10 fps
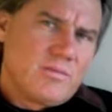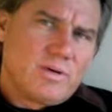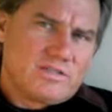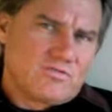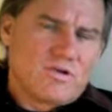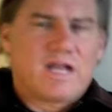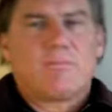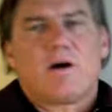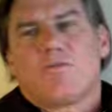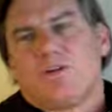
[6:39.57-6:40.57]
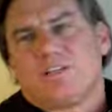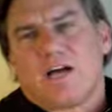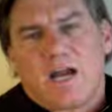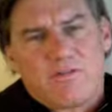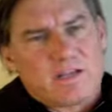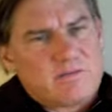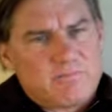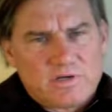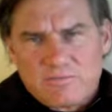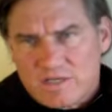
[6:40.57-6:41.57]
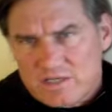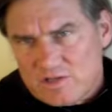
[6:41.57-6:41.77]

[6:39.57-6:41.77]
But grandma retiring and putting money